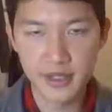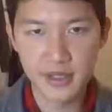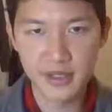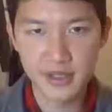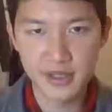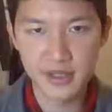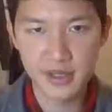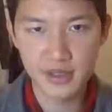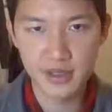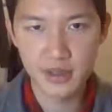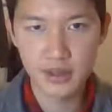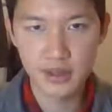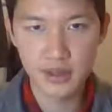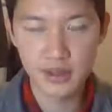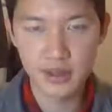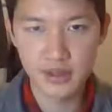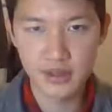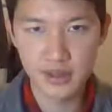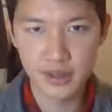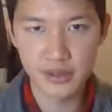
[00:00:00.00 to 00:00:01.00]
is
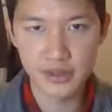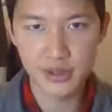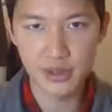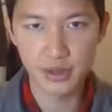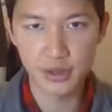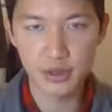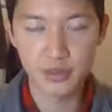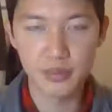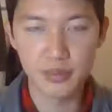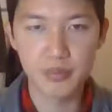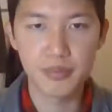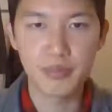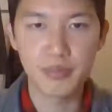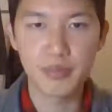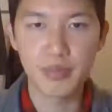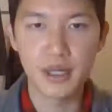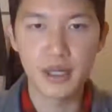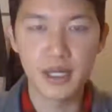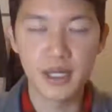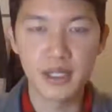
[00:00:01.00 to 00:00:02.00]
also
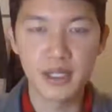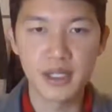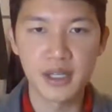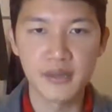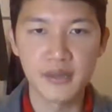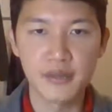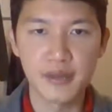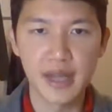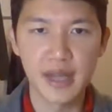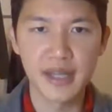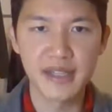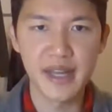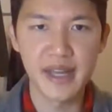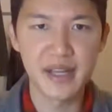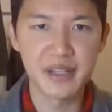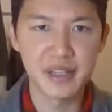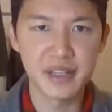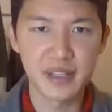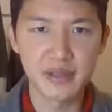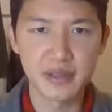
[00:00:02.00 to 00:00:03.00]
that idea of
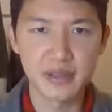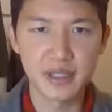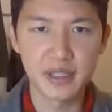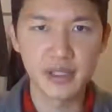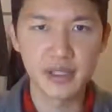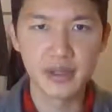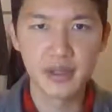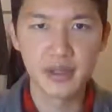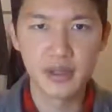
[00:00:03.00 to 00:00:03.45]
identity. Like